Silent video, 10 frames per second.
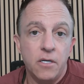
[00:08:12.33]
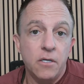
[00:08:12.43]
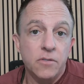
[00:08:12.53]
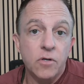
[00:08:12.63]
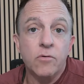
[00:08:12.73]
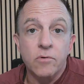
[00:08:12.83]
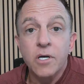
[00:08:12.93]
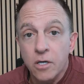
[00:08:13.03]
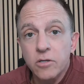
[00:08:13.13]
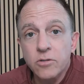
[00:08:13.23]
So,
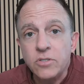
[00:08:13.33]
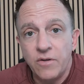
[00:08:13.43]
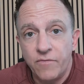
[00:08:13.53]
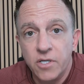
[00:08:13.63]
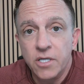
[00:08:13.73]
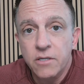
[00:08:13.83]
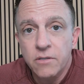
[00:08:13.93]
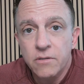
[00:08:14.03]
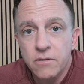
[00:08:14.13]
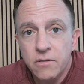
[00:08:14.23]
conclusively,
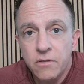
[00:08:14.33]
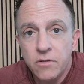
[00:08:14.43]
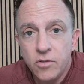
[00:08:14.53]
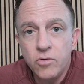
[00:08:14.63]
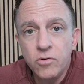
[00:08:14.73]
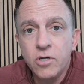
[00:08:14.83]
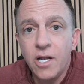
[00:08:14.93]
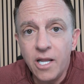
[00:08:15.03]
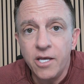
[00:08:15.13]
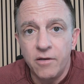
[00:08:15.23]
you could
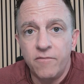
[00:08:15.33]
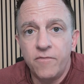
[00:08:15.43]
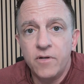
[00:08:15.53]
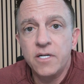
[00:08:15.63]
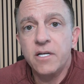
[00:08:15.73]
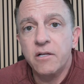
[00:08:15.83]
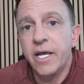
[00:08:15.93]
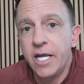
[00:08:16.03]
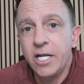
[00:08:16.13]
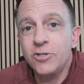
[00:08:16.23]
live until
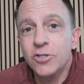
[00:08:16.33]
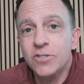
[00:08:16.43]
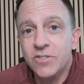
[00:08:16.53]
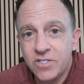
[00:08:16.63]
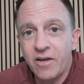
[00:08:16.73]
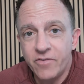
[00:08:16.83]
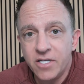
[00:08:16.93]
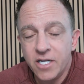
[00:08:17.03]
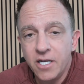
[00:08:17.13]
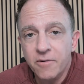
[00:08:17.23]
age
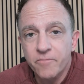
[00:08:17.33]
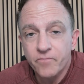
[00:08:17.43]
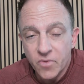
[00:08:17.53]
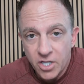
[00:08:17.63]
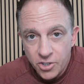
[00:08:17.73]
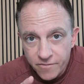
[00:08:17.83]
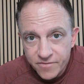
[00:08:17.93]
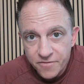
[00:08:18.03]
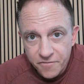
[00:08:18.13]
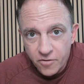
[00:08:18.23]
70 and you've
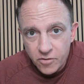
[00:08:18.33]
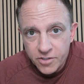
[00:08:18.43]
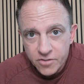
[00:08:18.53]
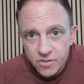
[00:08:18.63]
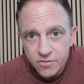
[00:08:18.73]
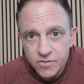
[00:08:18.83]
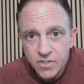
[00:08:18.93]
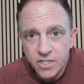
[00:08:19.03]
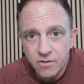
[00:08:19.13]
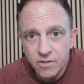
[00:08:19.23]
deferred your Social
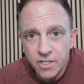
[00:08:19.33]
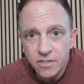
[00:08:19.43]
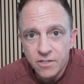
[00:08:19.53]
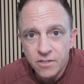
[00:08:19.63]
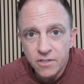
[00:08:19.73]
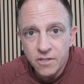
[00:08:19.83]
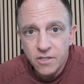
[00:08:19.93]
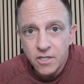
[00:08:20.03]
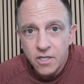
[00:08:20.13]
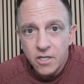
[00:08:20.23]
Security.
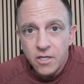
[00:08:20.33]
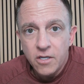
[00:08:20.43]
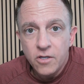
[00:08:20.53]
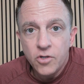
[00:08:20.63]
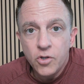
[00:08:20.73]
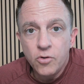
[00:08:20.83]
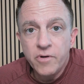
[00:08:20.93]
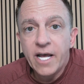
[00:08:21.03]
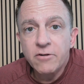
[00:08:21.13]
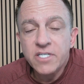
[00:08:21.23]
You
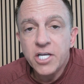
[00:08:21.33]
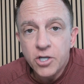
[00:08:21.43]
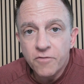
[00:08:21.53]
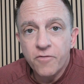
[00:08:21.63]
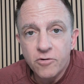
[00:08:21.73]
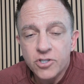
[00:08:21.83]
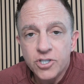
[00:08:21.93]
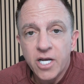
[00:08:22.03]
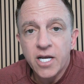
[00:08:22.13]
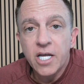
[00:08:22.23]
now take your first
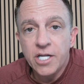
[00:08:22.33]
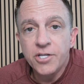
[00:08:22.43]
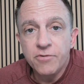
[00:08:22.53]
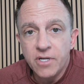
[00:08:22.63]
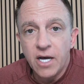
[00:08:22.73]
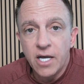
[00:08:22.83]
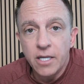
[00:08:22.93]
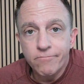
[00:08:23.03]
check and you die.